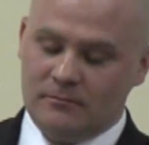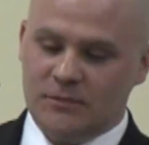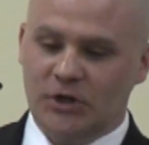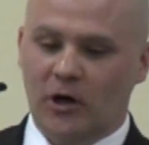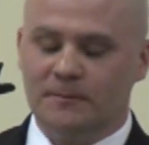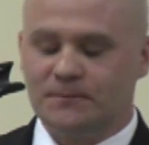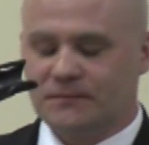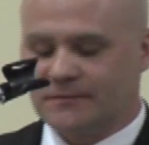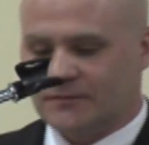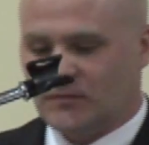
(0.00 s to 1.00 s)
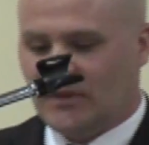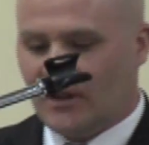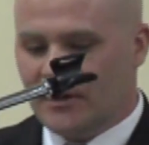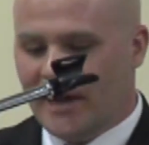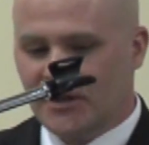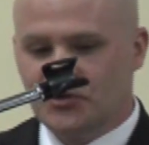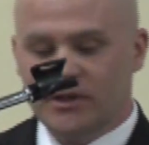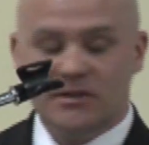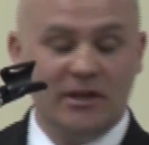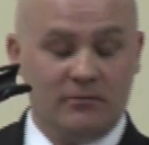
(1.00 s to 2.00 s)
So
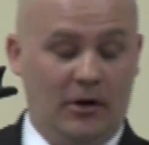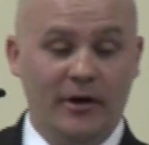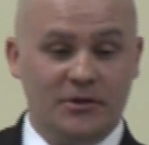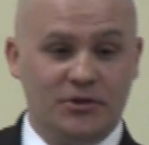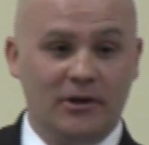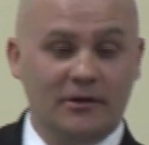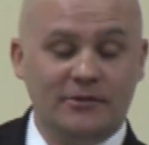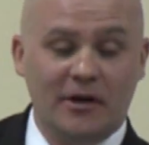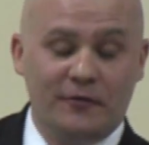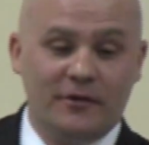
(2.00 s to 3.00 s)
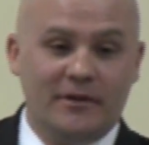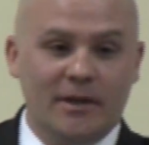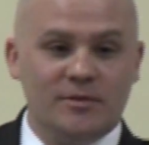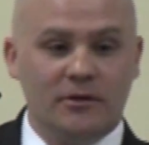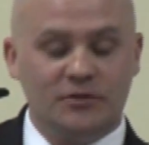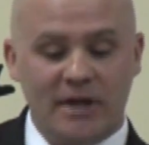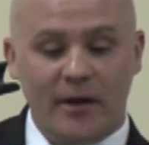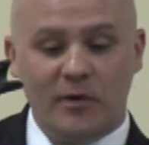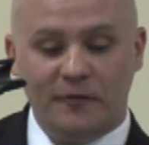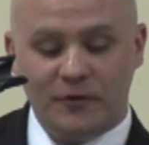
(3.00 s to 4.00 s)
naturally, he's like, "All right, sure, I'll try out for the team." So
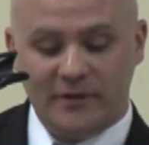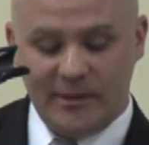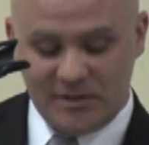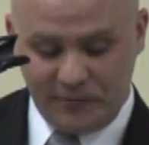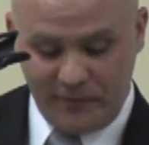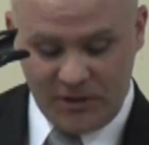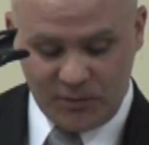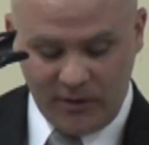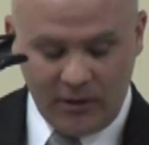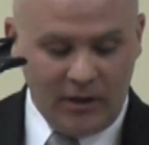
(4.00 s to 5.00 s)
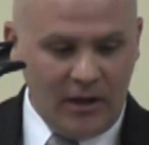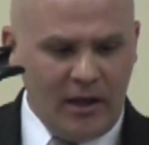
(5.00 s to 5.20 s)
Chad went out for the team as a freshman.